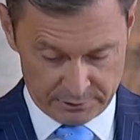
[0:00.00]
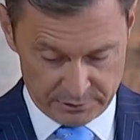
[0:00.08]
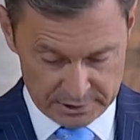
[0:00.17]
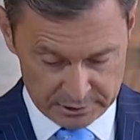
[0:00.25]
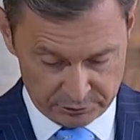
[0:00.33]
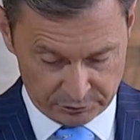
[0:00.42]

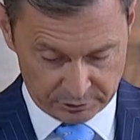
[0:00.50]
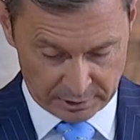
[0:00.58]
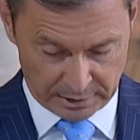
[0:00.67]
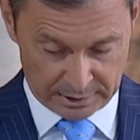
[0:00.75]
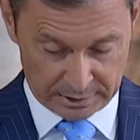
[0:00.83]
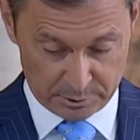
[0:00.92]
these
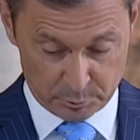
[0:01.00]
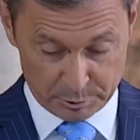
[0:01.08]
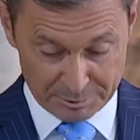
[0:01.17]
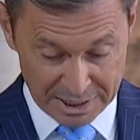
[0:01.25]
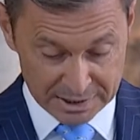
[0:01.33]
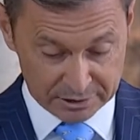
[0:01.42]

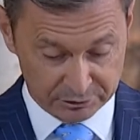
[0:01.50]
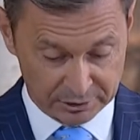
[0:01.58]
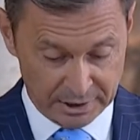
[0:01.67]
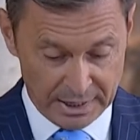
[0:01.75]
remarks,